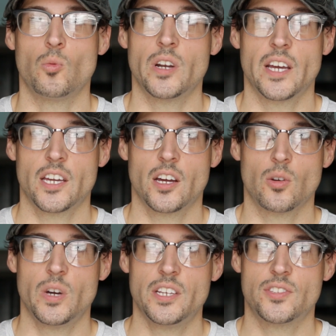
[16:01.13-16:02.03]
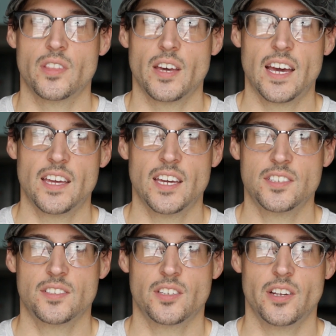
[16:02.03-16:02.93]
when I cut away to the
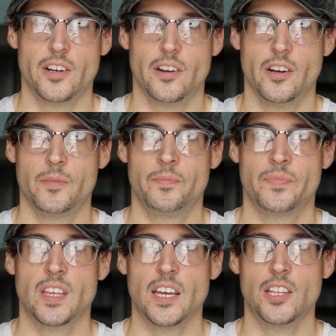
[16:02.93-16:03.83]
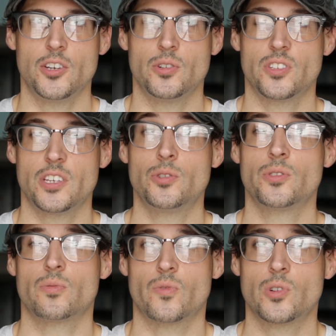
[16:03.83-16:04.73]
exterior, and it
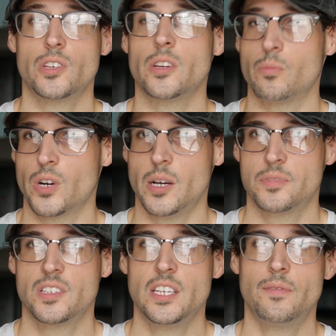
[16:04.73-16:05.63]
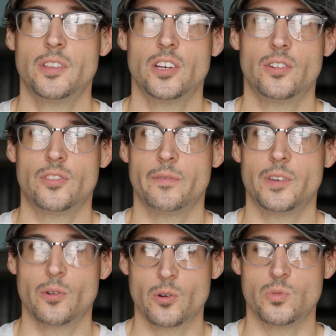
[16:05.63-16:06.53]
was really abrupt. Even though the
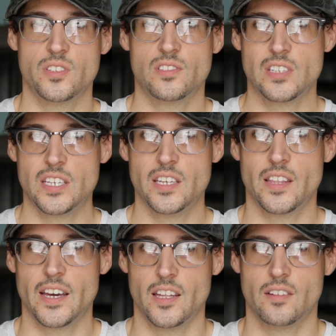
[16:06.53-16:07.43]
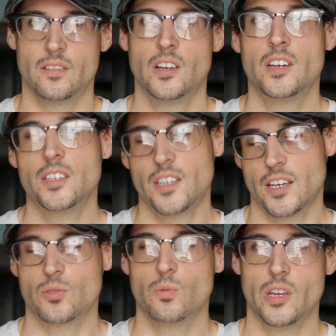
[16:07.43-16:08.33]
viewer would see that,
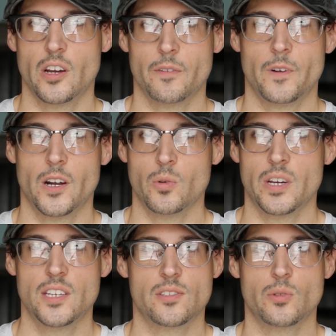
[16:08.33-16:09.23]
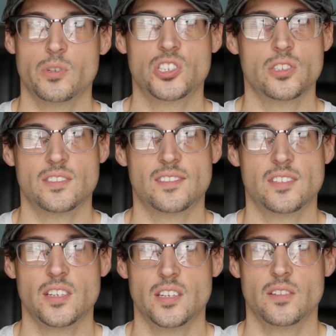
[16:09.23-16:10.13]
yes, we are far away, so we
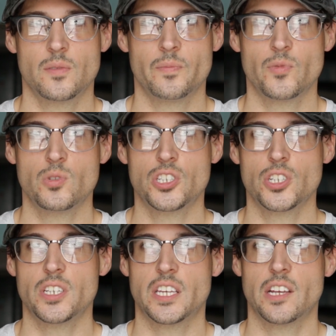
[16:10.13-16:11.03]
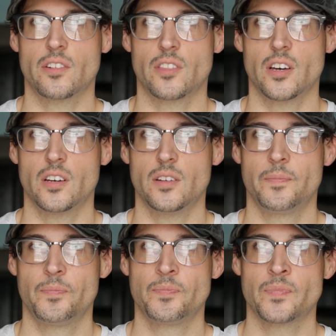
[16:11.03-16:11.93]
shouldn't hear the
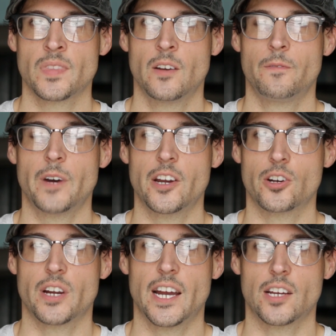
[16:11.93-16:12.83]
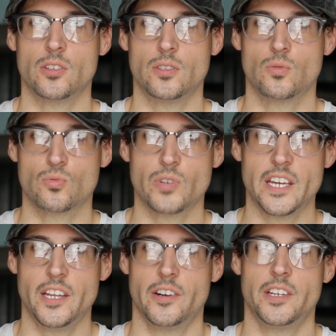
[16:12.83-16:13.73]
fire crackle right
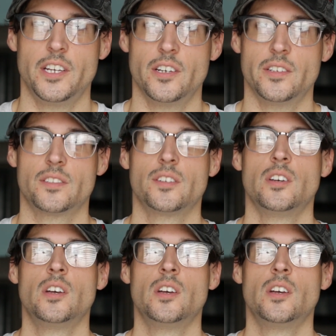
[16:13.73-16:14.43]
in our ears.